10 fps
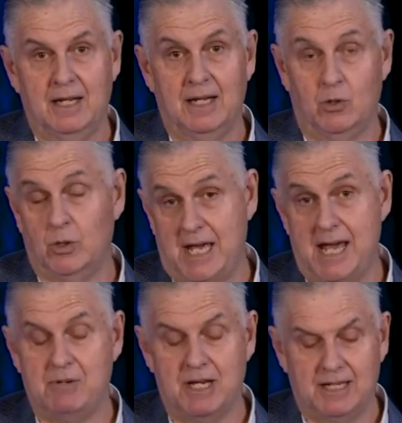or
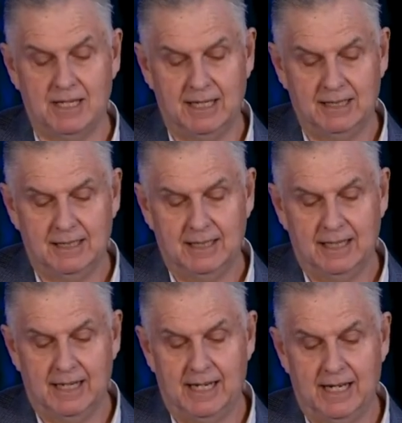can be a killer,
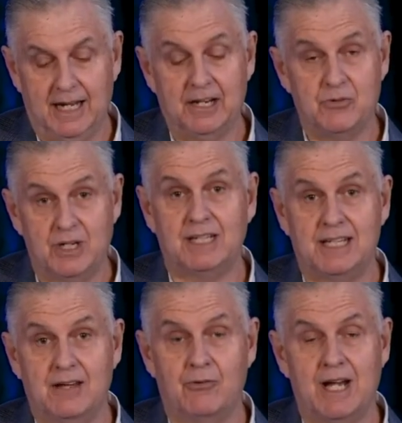and it
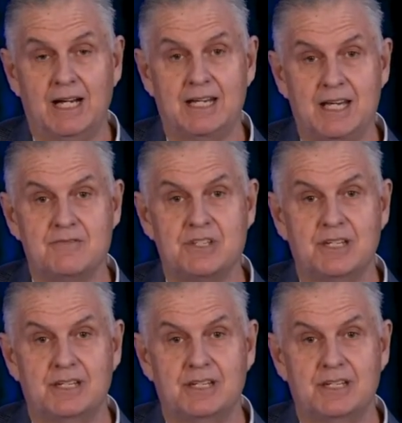really rarely gives